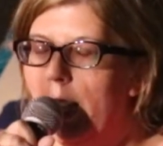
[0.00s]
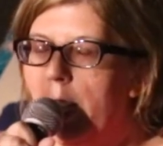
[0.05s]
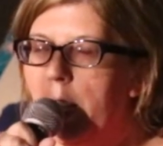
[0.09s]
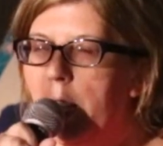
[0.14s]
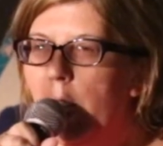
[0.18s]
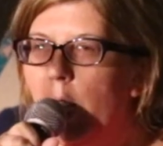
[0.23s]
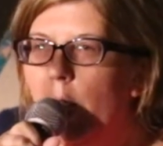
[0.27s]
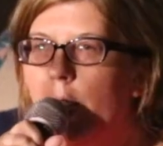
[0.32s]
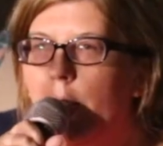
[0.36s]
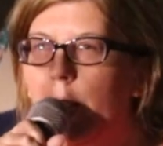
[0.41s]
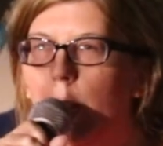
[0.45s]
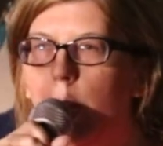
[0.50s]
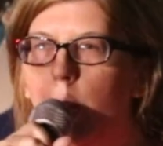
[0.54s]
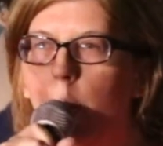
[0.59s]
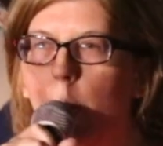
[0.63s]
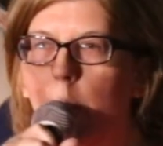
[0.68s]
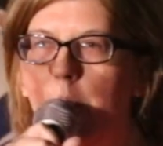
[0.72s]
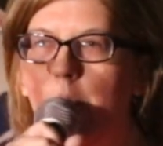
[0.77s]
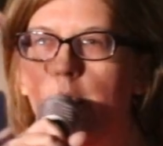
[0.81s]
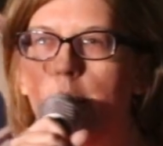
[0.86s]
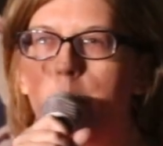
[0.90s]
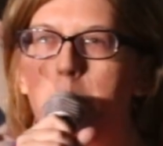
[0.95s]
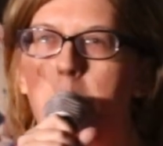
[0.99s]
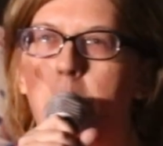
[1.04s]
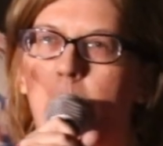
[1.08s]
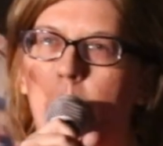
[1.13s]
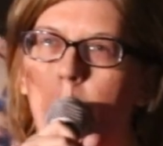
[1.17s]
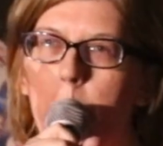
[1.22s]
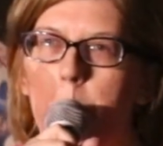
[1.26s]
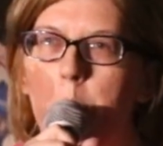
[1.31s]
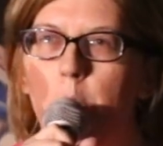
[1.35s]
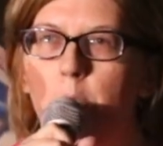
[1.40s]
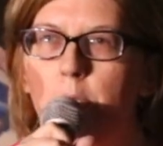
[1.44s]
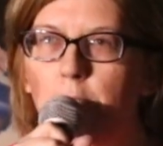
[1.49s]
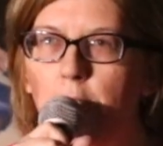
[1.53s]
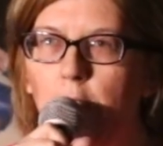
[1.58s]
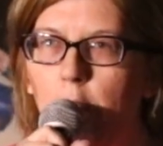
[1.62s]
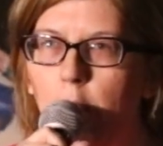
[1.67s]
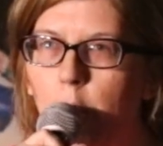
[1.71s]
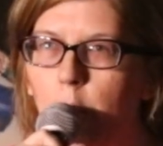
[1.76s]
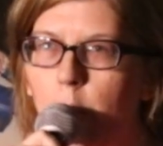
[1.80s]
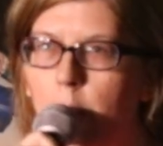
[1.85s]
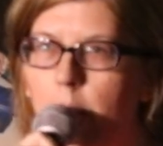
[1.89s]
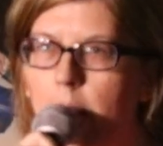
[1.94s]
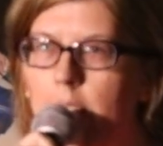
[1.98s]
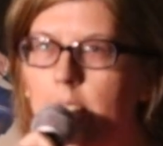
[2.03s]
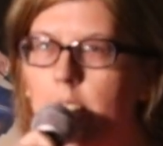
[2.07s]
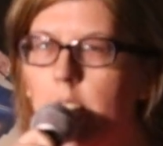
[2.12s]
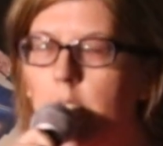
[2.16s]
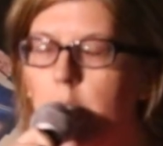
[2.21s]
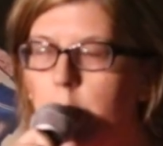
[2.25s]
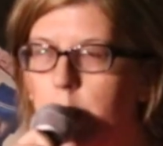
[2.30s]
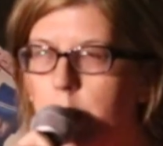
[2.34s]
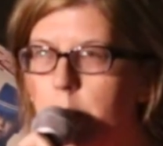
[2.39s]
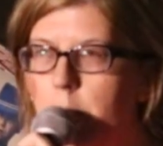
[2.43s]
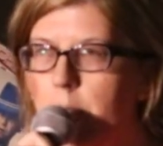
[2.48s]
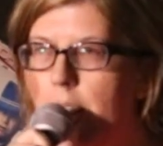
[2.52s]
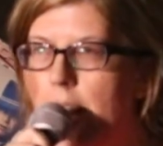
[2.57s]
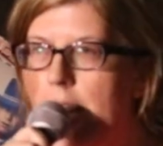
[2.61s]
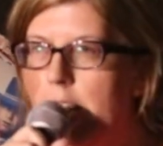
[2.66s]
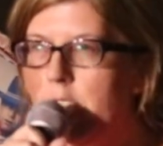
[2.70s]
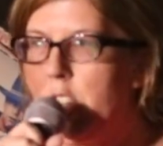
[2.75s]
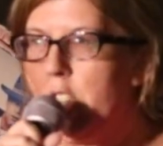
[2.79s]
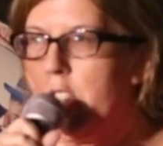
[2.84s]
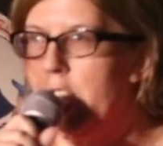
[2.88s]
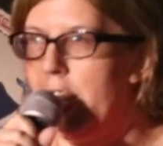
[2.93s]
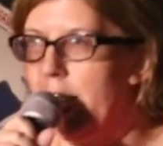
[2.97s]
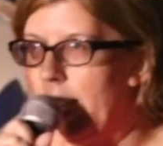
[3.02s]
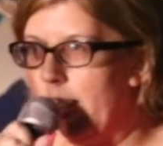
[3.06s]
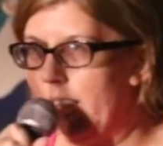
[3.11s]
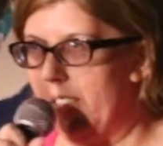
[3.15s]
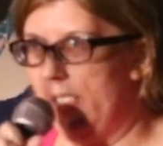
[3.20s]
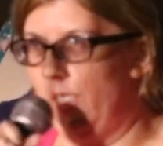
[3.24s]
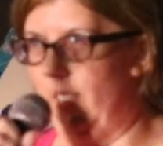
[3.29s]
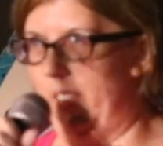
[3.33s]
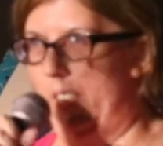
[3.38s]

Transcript: You're at the corner of pick up your phone and Google that shit.